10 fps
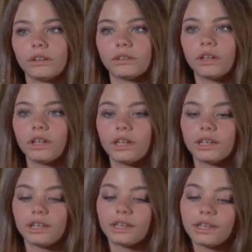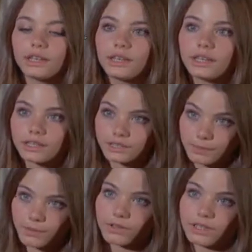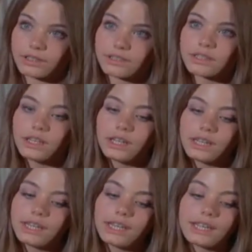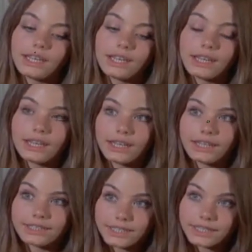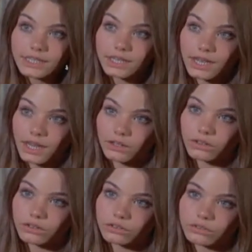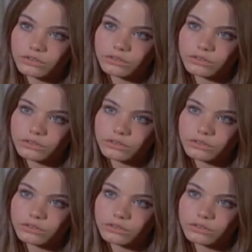well, inexperienced, it's easy to get,